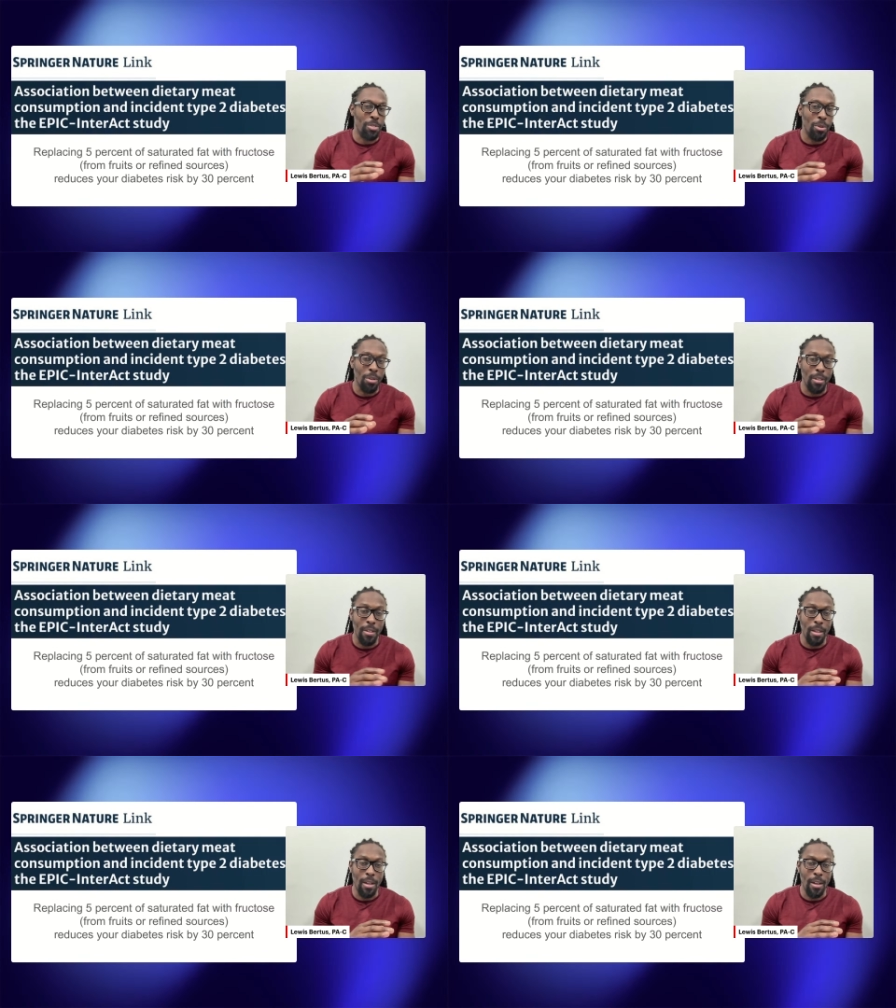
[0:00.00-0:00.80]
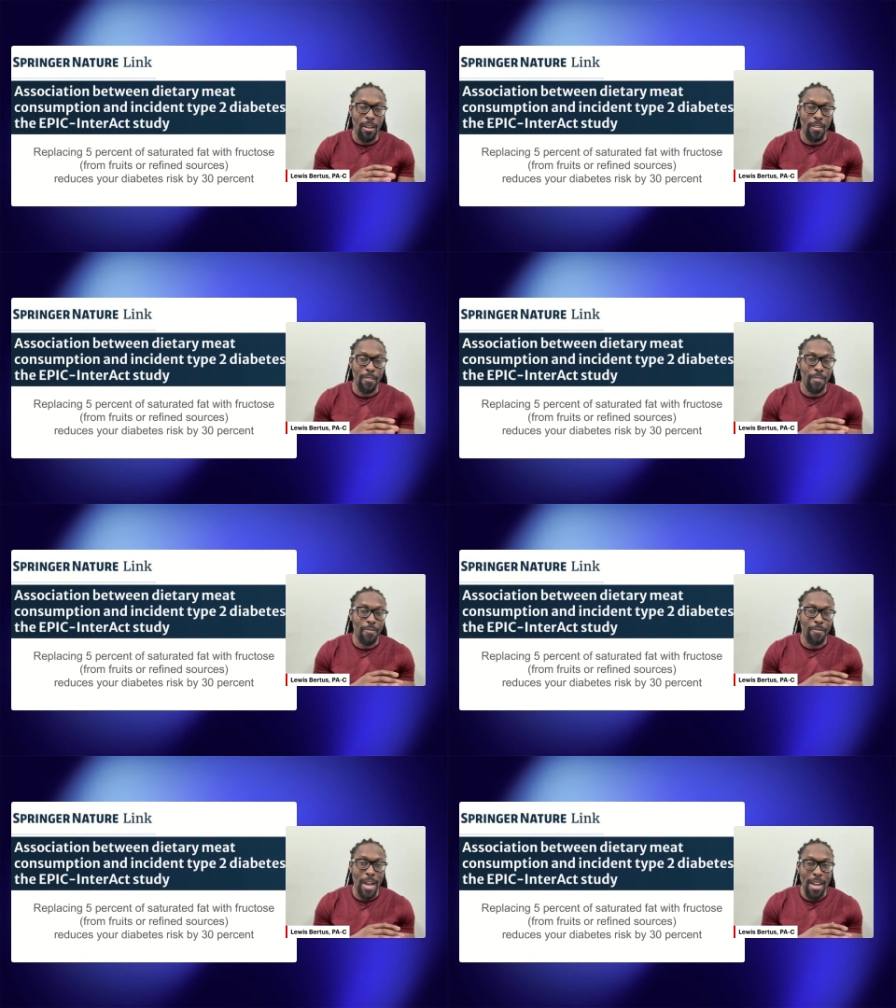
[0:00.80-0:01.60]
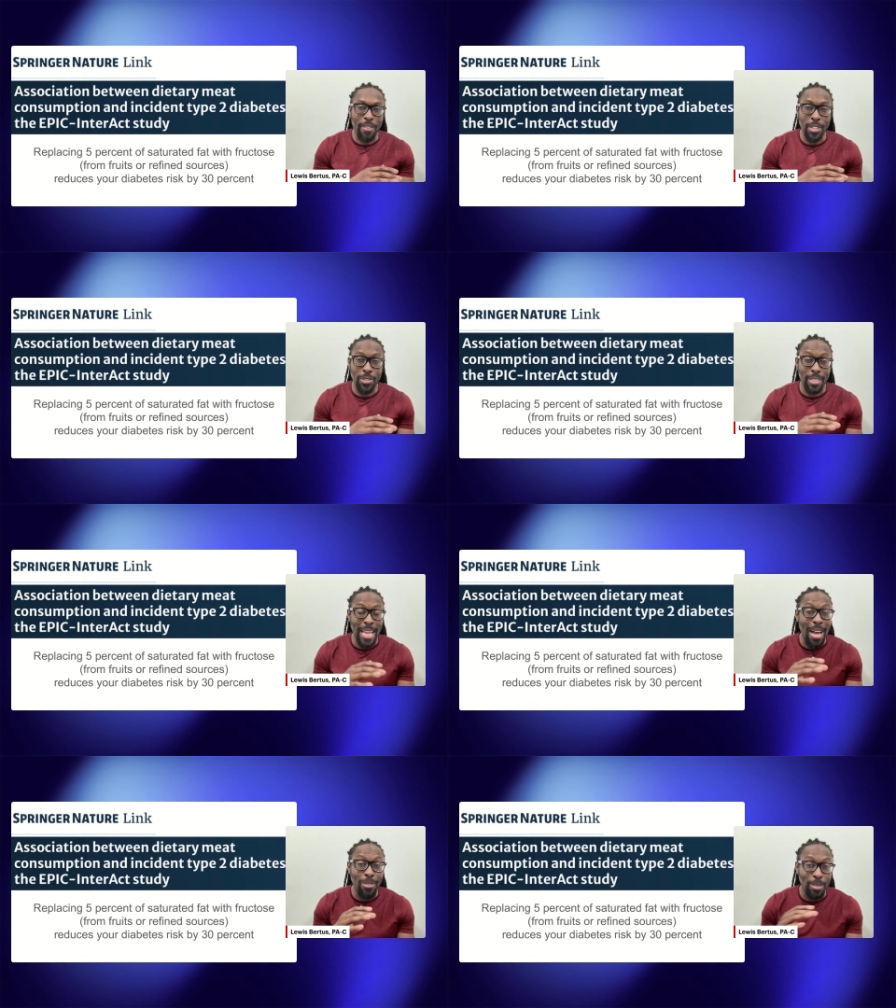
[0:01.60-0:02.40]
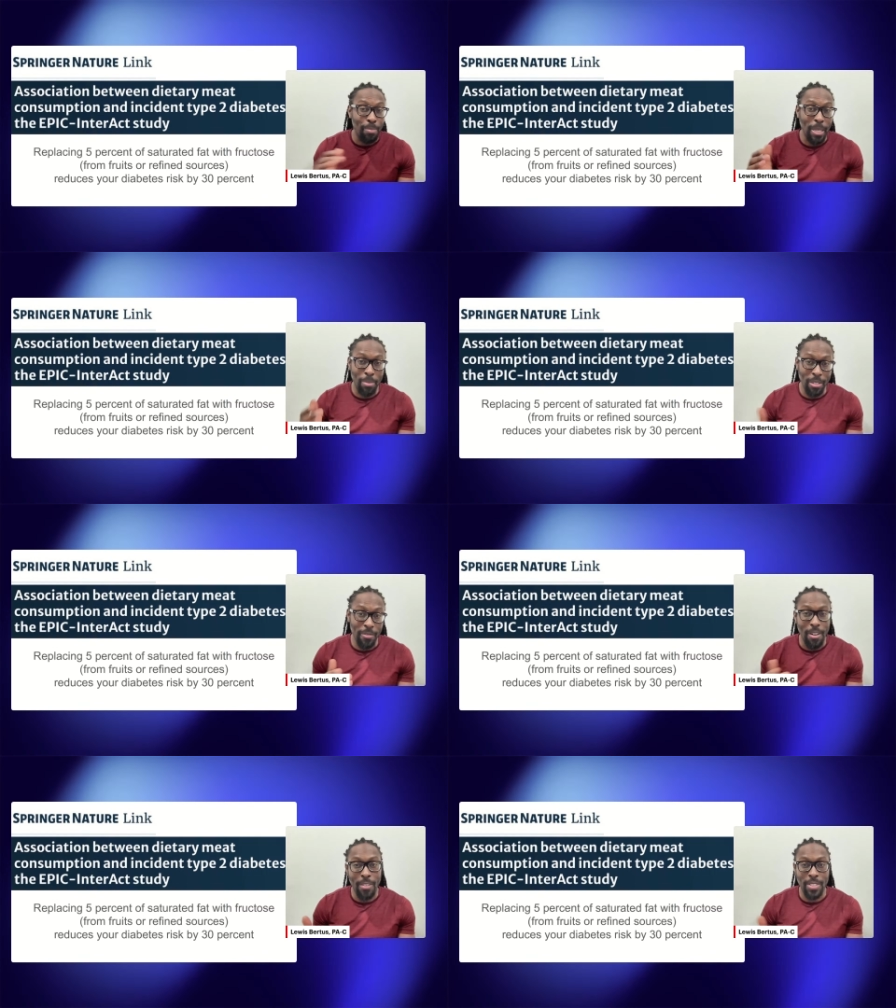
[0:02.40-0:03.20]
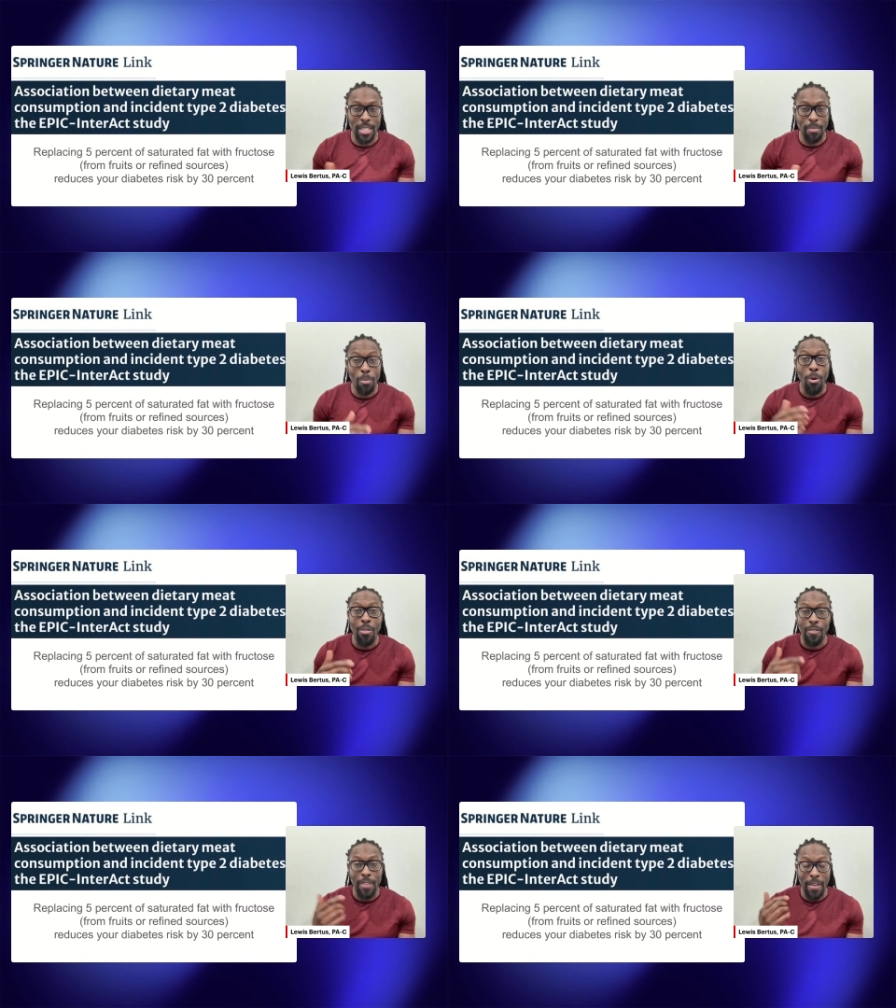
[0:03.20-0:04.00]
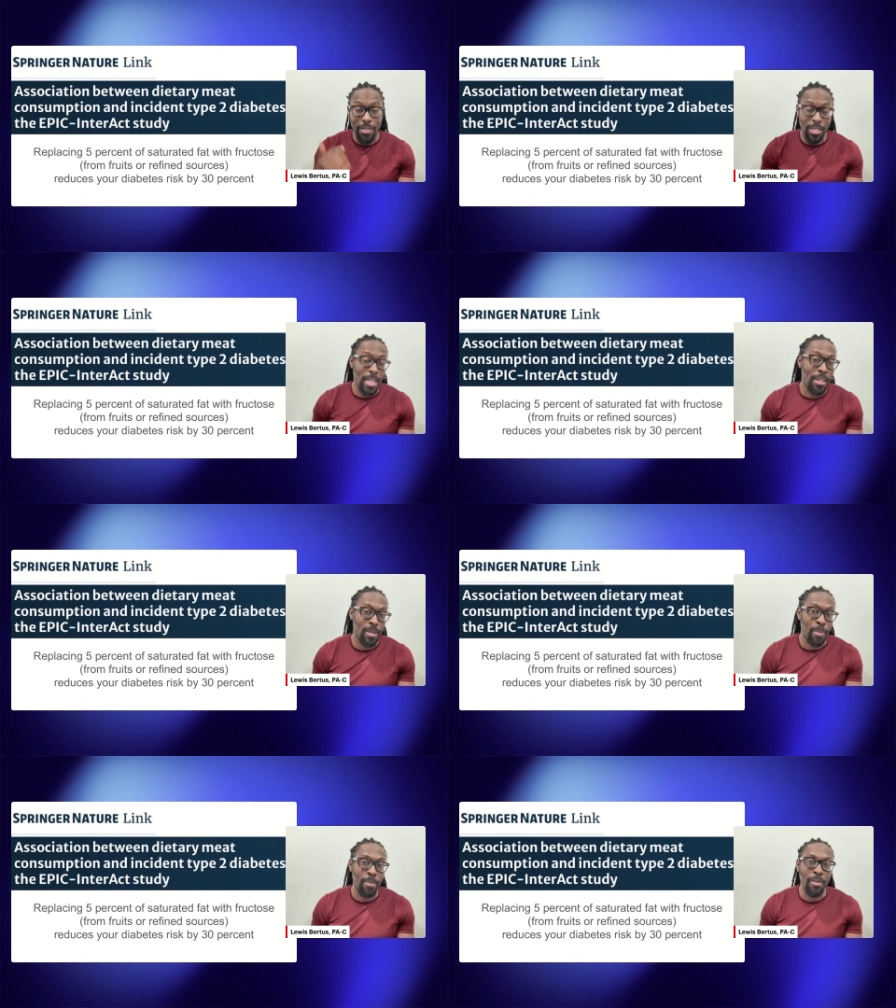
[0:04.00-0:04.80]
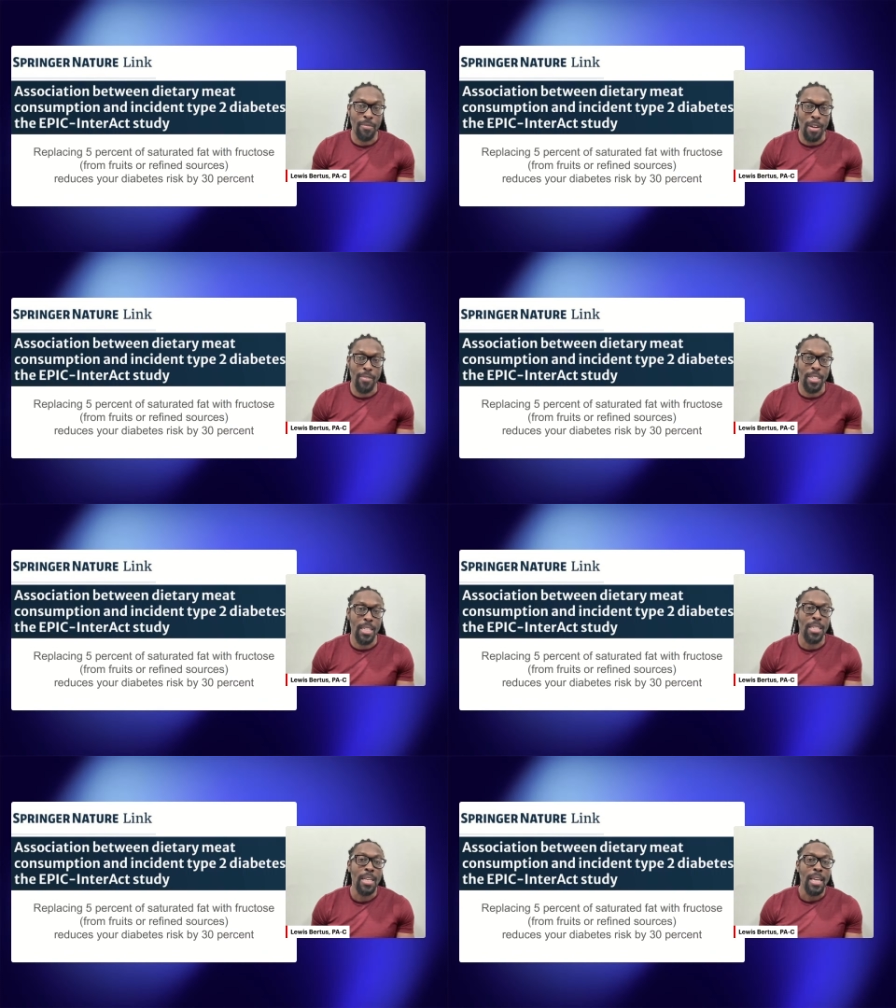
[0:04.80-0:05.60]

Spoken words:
total of 500,000 people involved in it, more than 500,000 people involved in it.